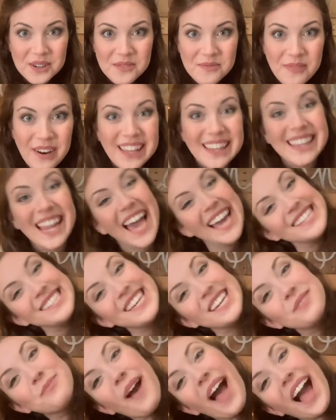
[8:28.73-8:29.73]
But let's
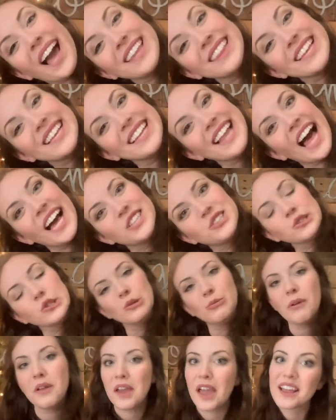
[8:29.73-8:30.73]
head back in the
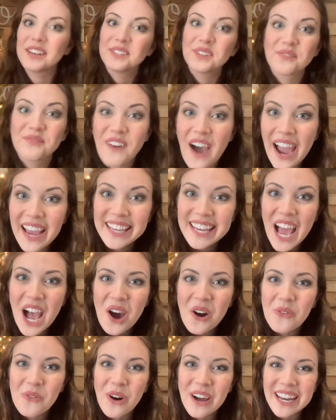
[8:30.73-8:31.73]
classroom to find
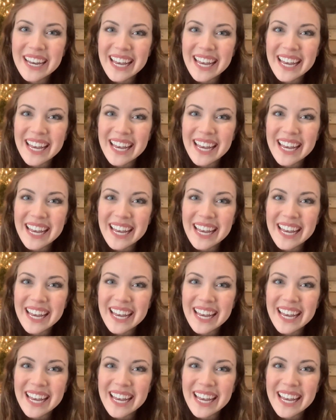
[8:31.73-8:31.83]
out what it